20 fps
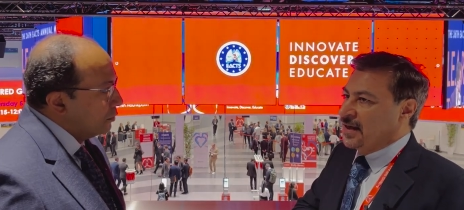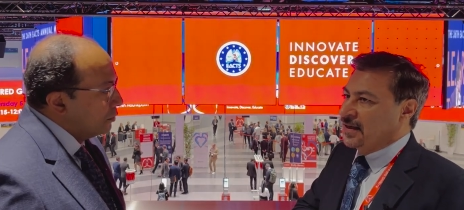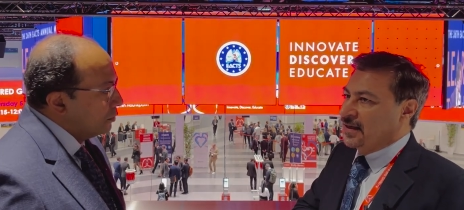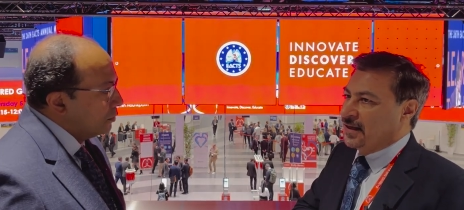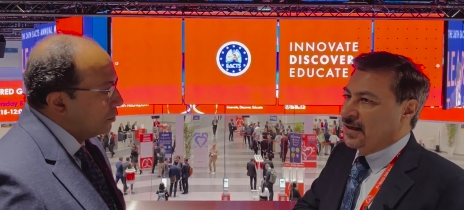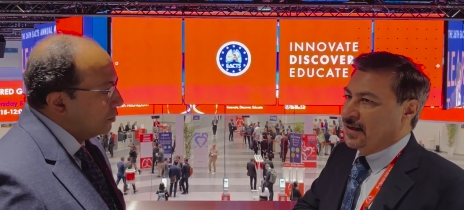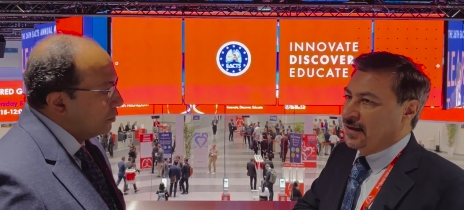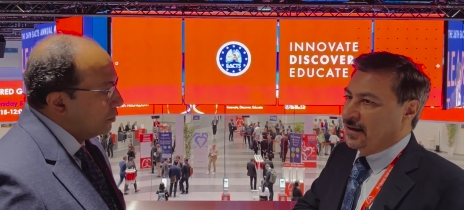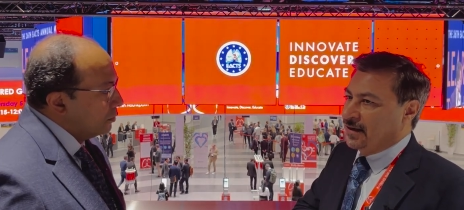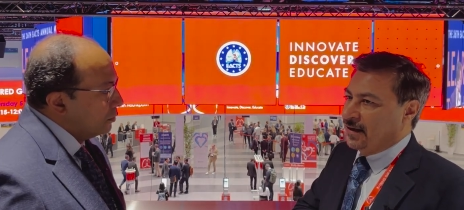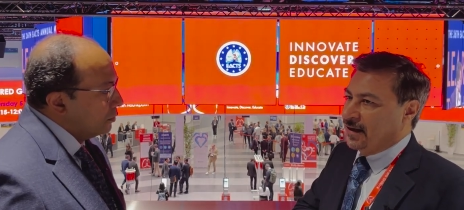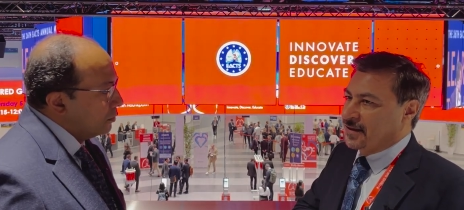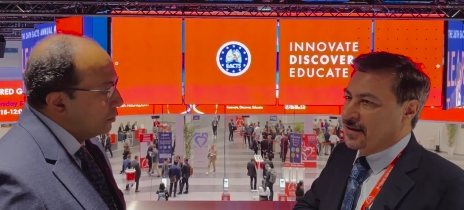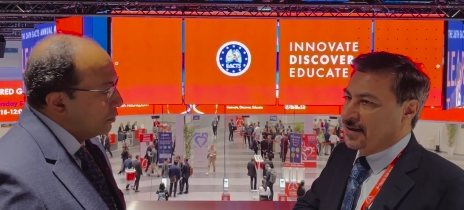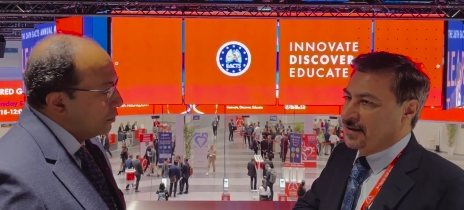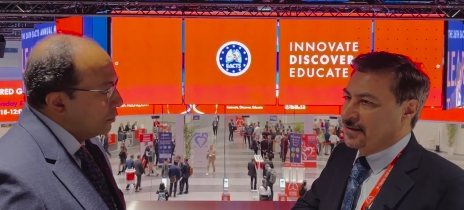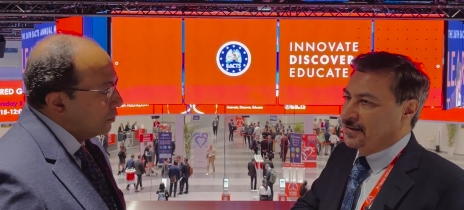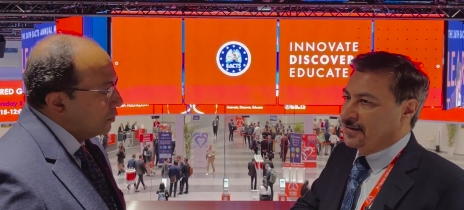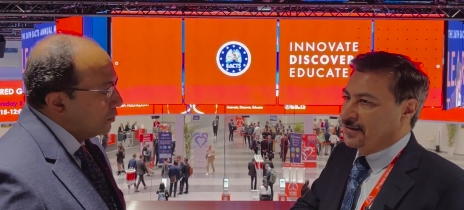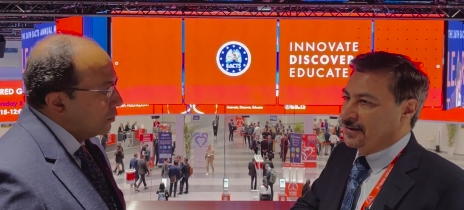Speaker 1: Uh, I
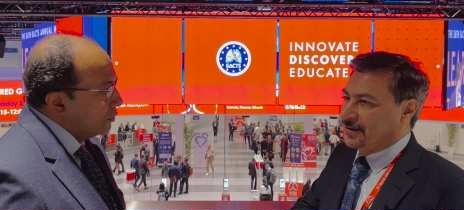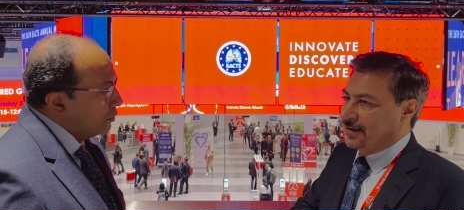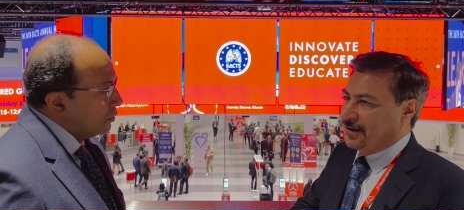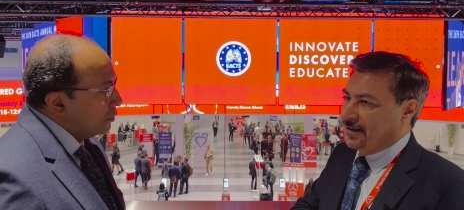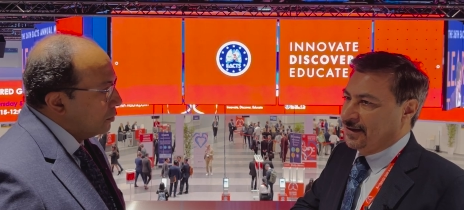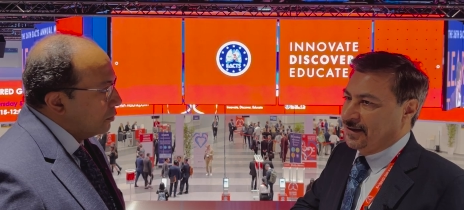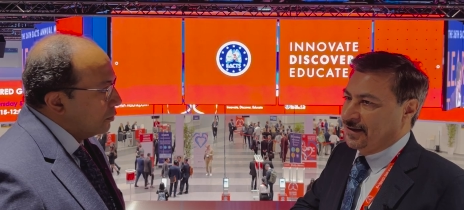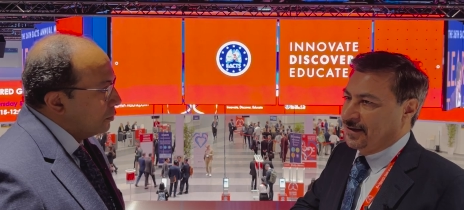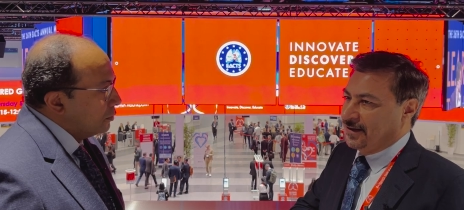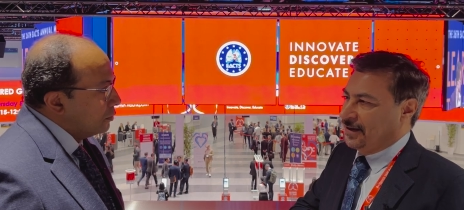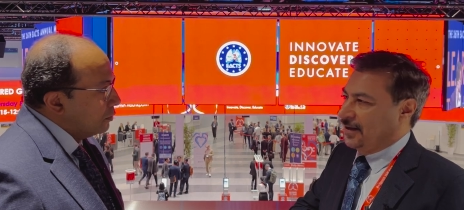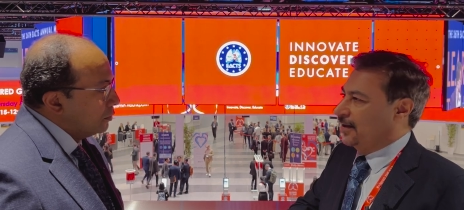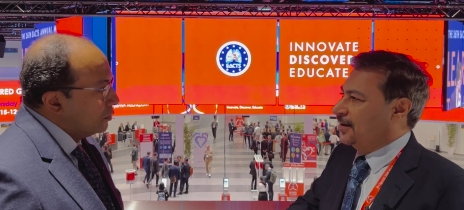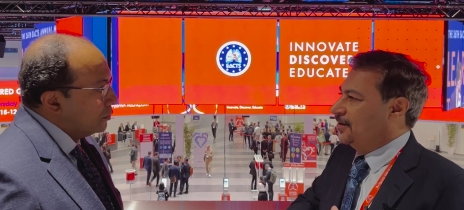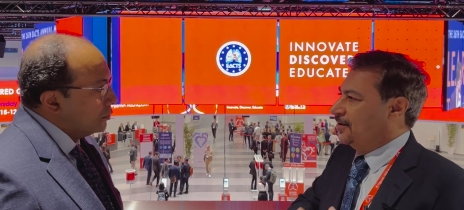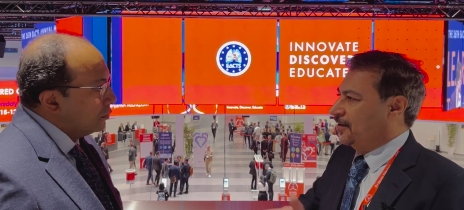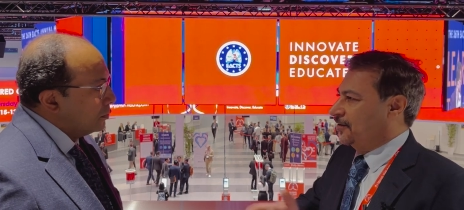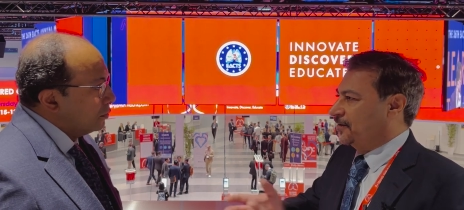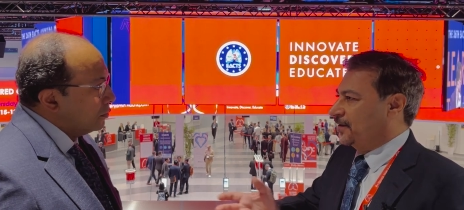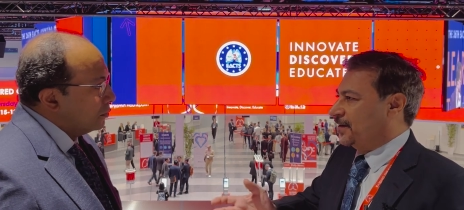think uh,
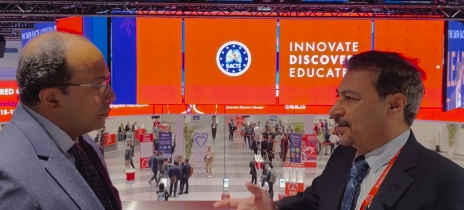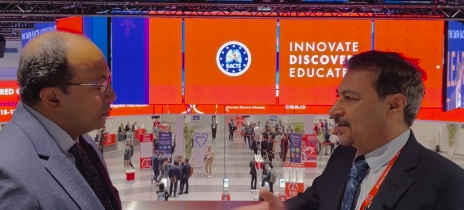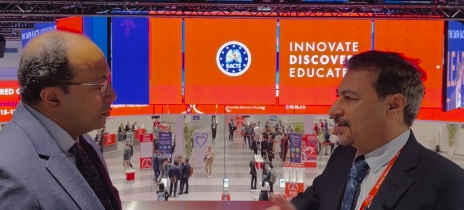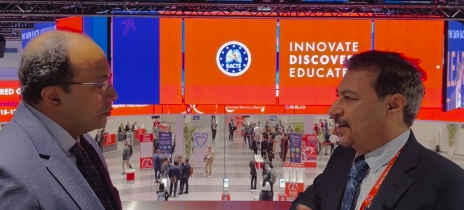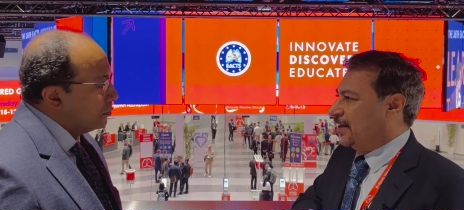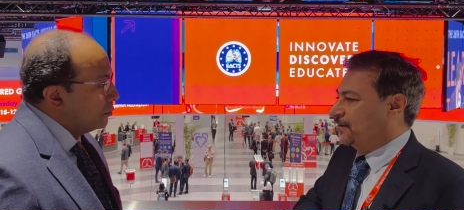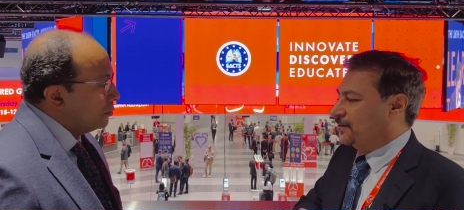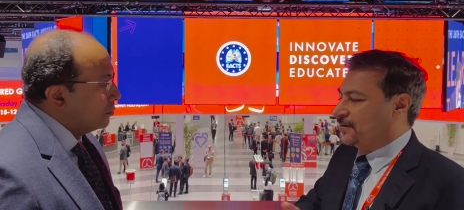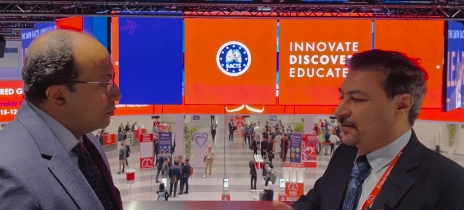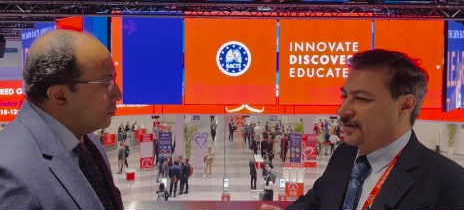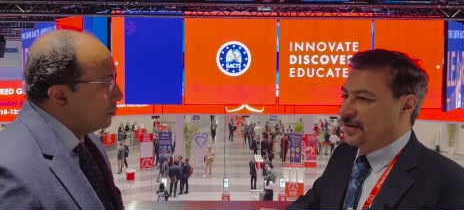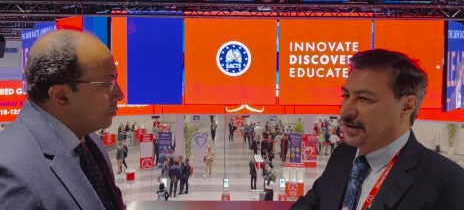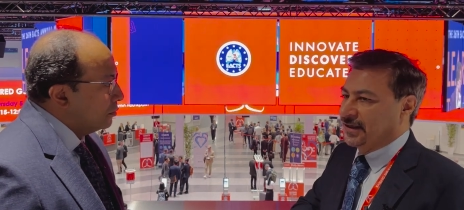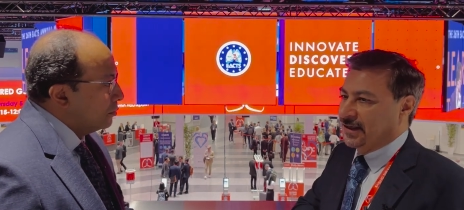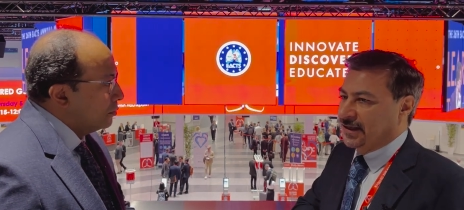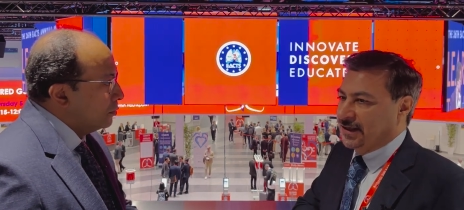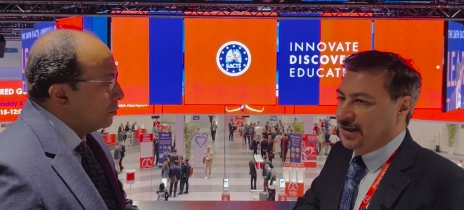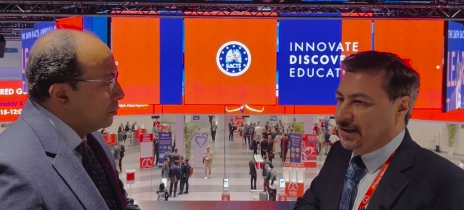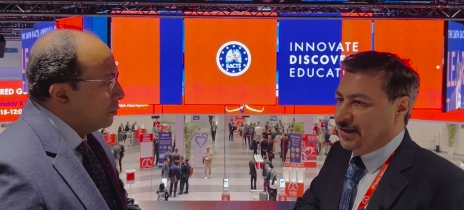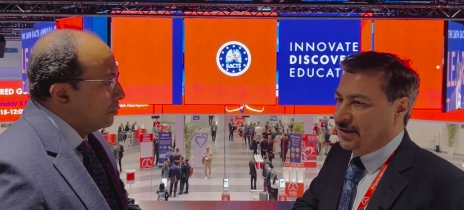any of us have
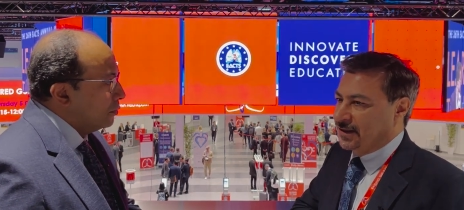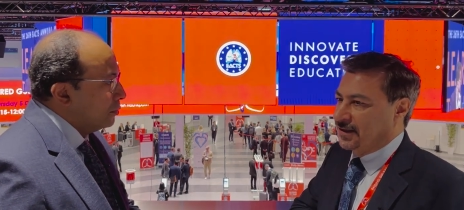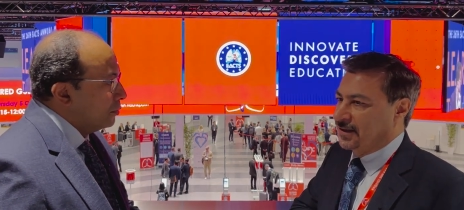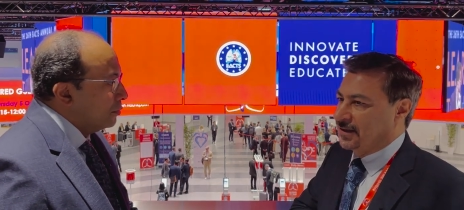uh,